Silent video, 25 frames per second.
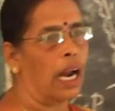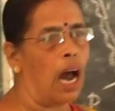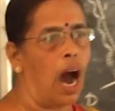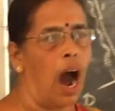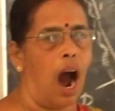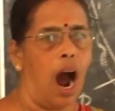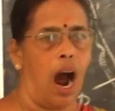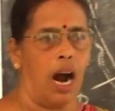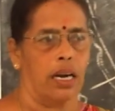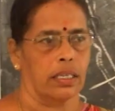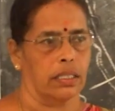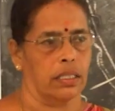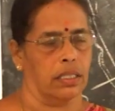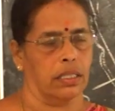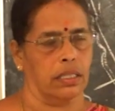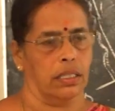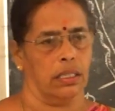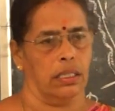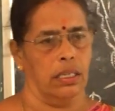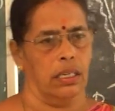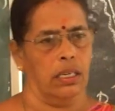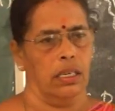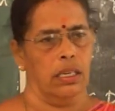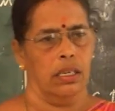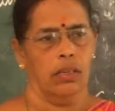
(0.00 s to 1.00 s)
North.
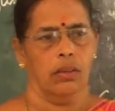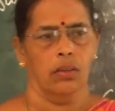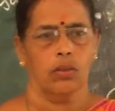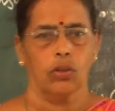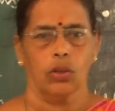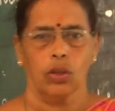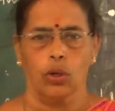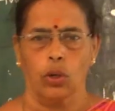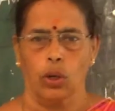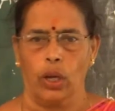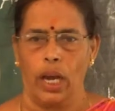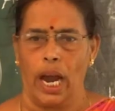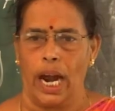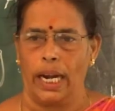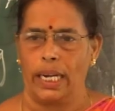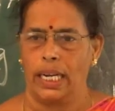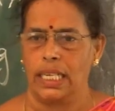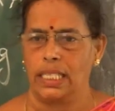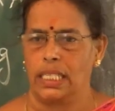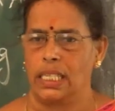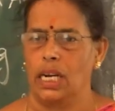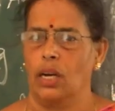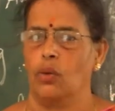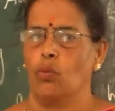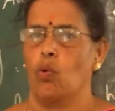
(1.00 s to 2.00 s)
Do you
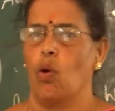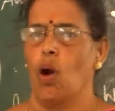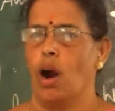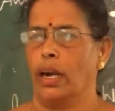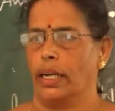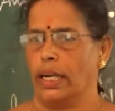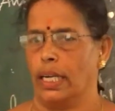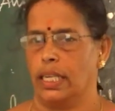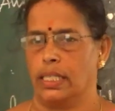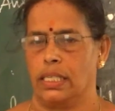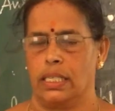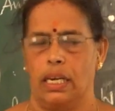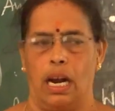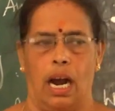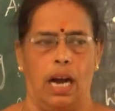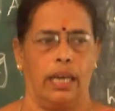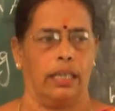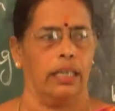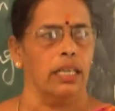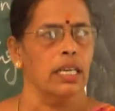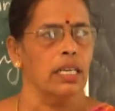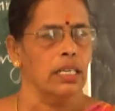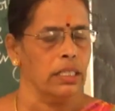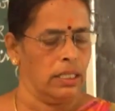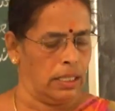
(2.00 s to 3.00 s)
understand what is north?
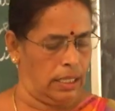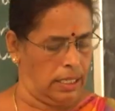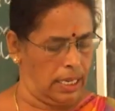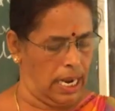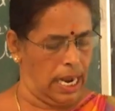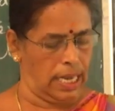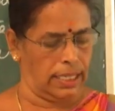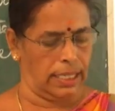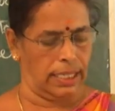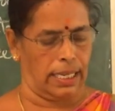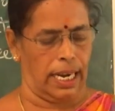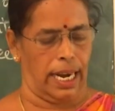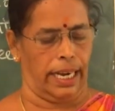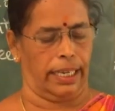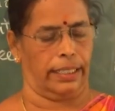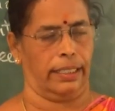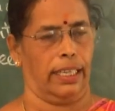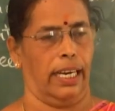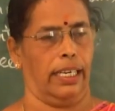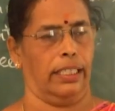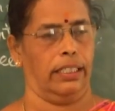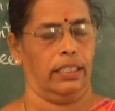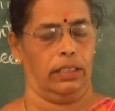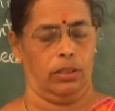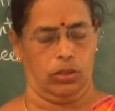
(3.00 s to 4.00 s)
Just like
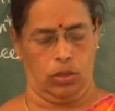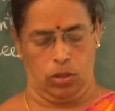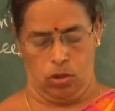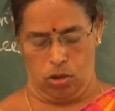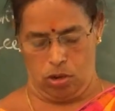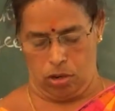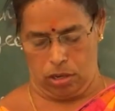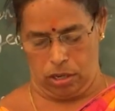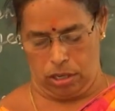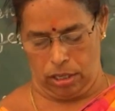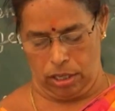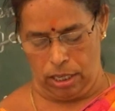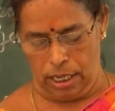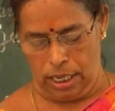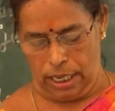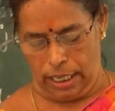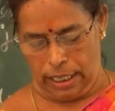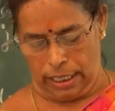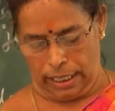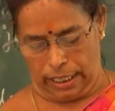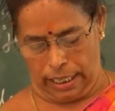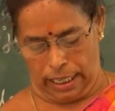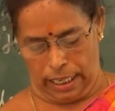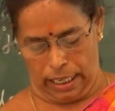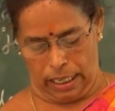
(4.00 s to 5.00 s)
that, you know,
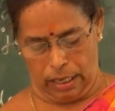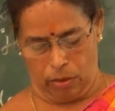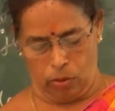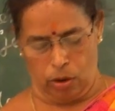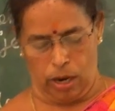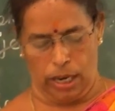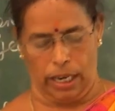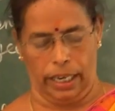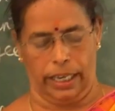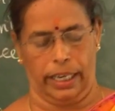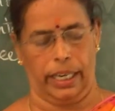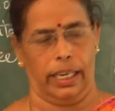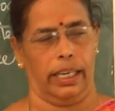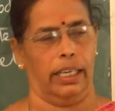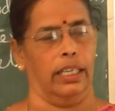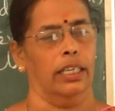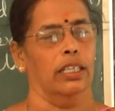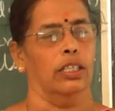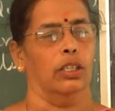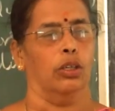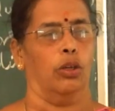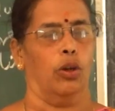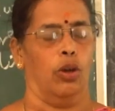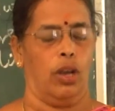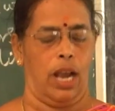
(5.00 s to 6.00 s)
here only,
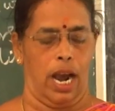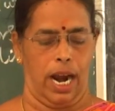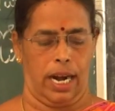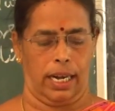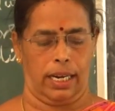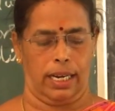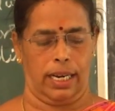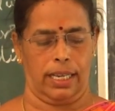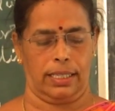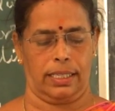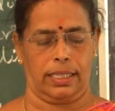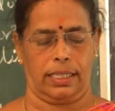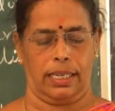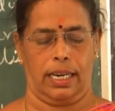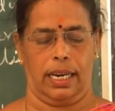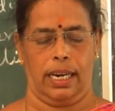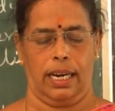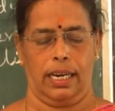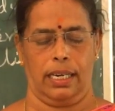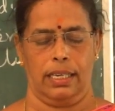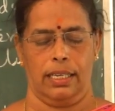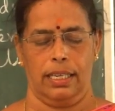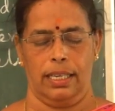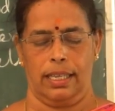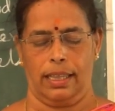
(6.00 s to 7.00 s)
do you
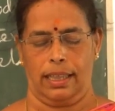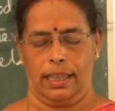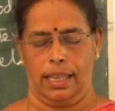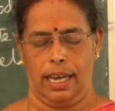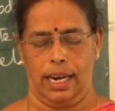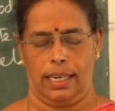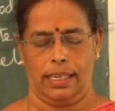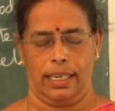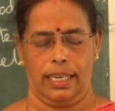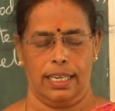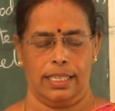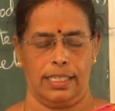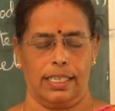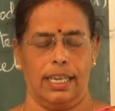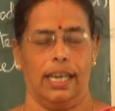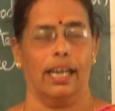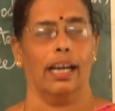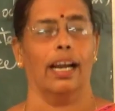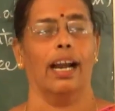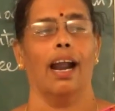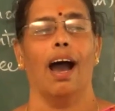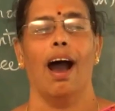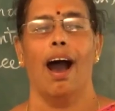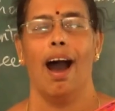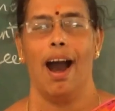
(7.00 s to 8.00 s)
understand? That is a
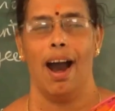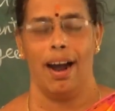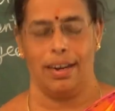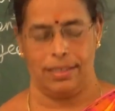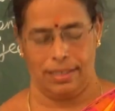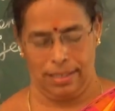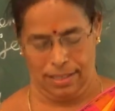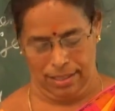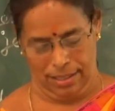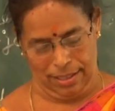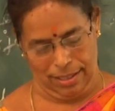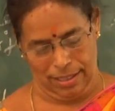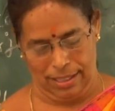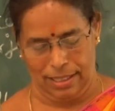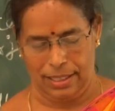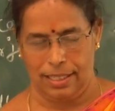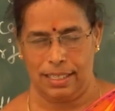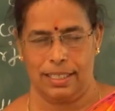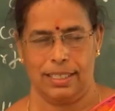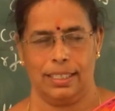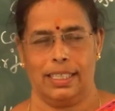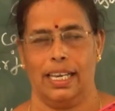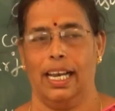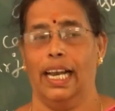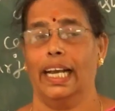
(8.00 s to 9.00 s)
north. This
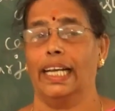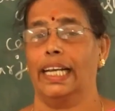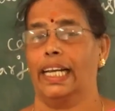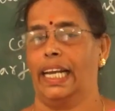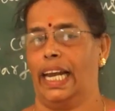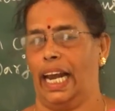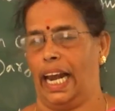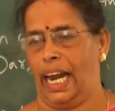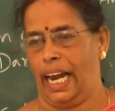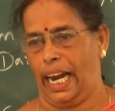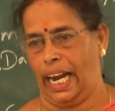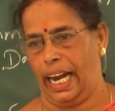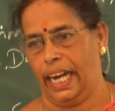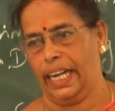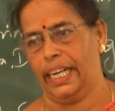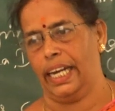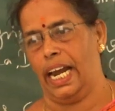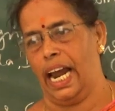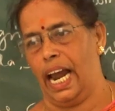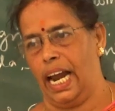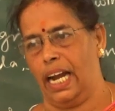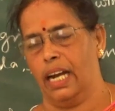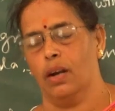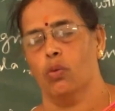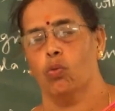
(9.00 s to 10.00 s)
is a
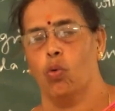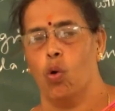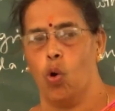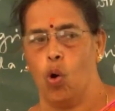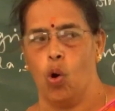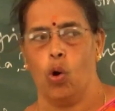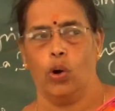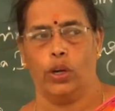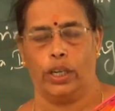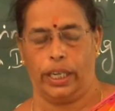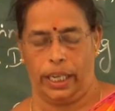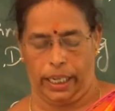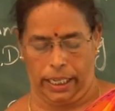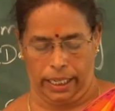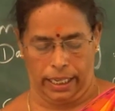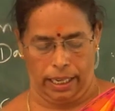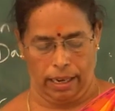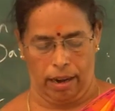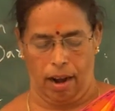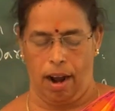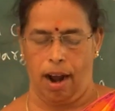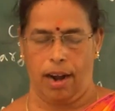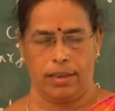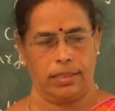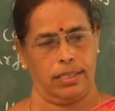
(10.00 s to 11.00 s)
K-N-O-T,
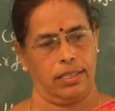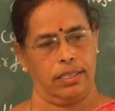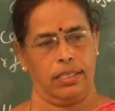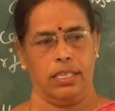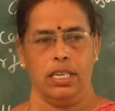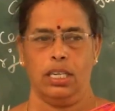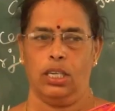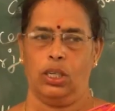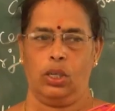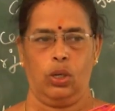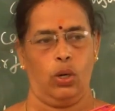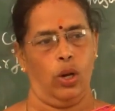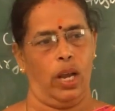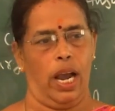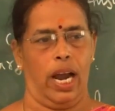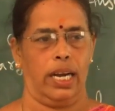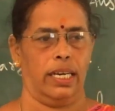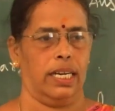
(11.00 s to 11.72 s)
north. Do you